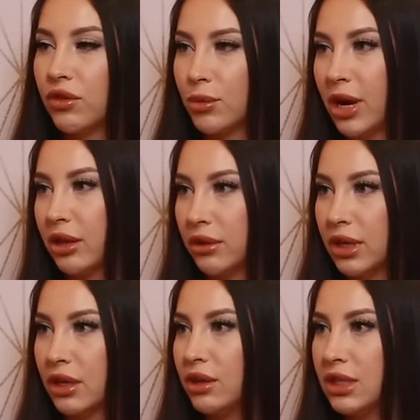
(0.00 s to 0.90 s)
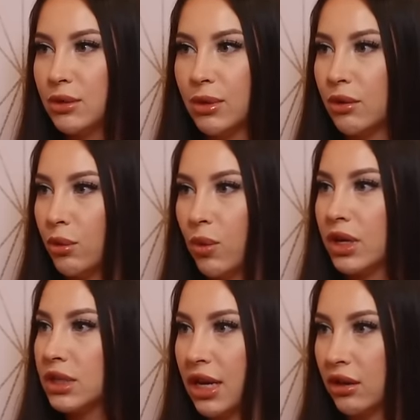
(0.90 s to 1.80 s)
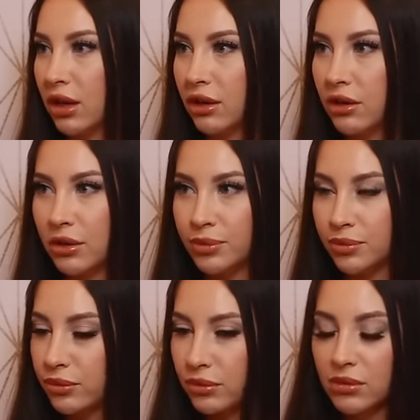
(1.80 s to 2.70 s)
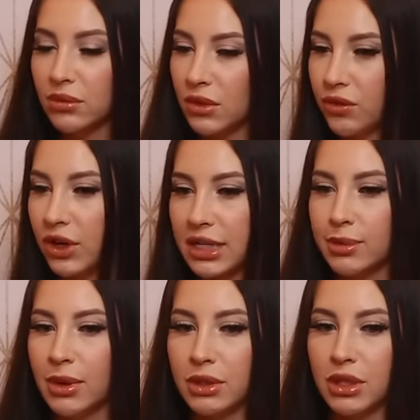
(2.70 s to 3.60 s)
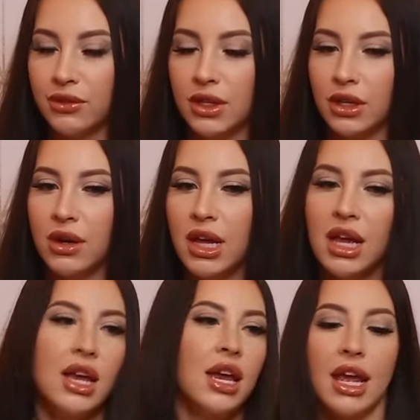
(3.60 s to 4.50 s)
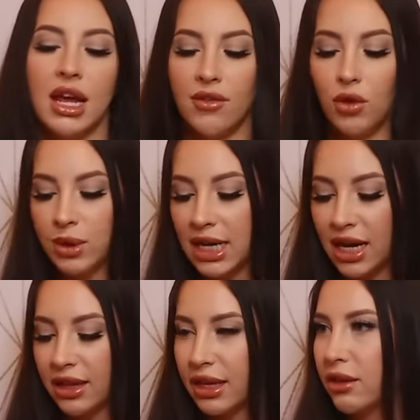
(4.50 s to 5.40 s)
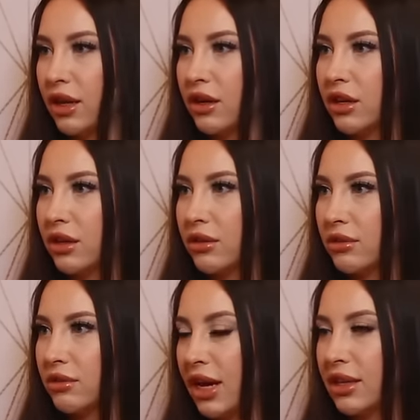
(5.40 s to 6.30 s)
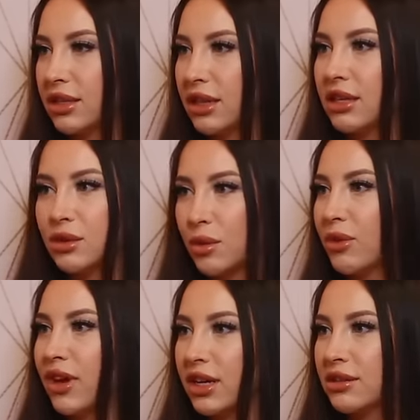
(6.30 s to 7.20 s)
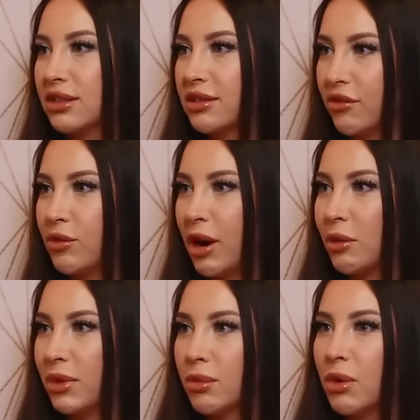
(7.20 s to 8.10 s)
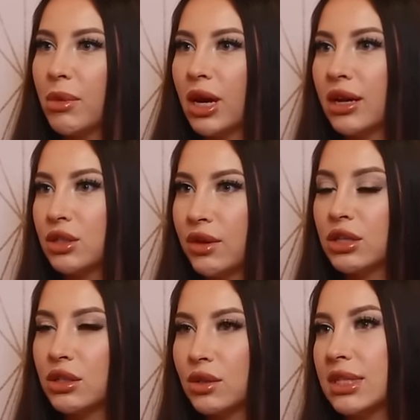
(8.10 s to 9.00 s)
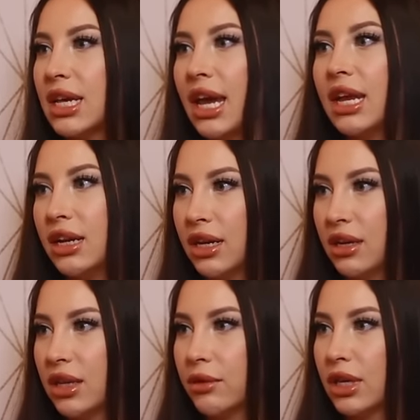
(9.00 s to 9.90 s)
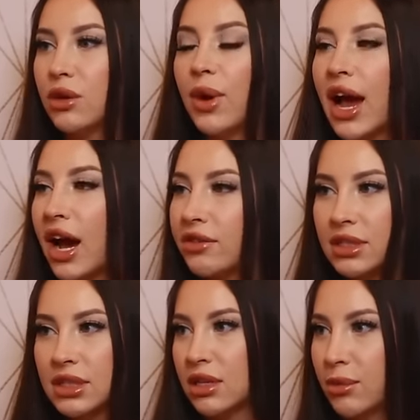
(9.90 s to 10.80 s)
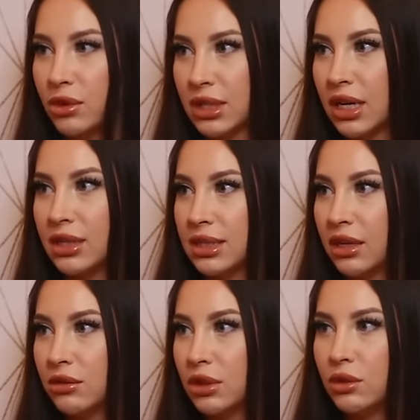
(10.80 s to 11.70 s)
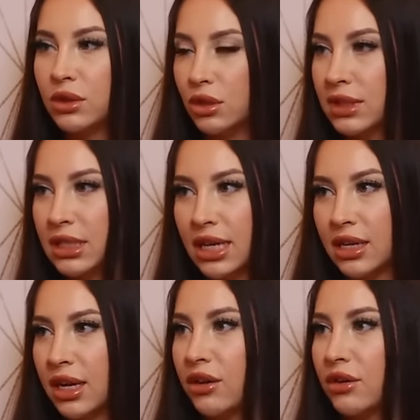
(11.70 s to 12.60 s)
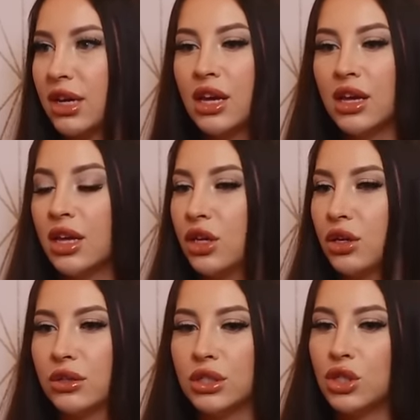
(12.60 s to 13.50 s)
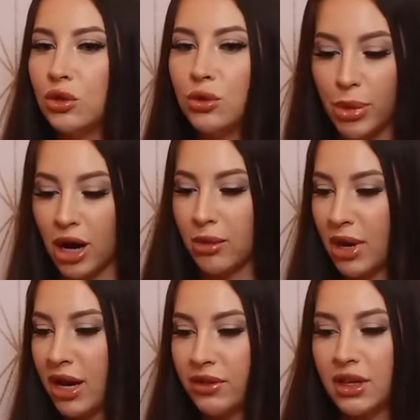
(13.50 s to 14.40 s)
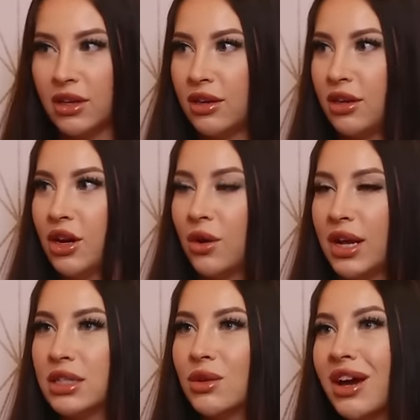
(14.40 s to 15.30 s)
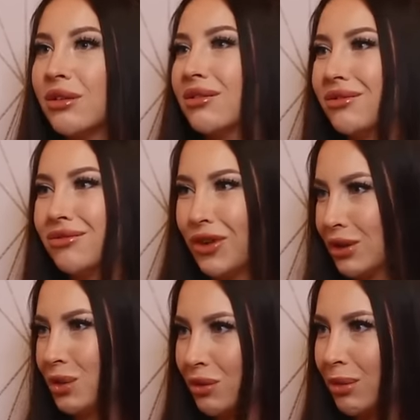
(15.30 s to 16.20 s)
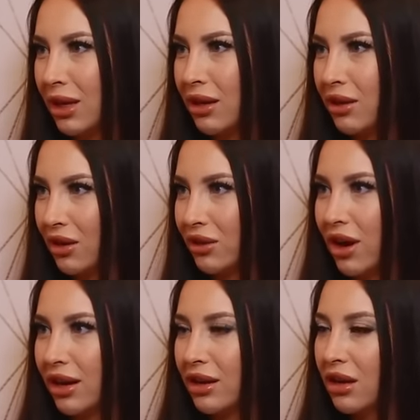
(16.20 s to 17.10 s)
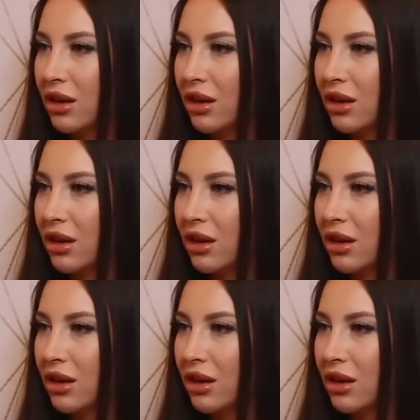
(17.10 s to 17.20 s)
for a ballerina. You need to be 110 or under wow. for guys to be able to lift you. And I've always had like thicker legs. I think that's what my fans love about me. But my directors always hated it. They were like, you have to slim those thighs down. You you stand out. You're too bottom heavy, you know. And so that fucked with me a lot. So that's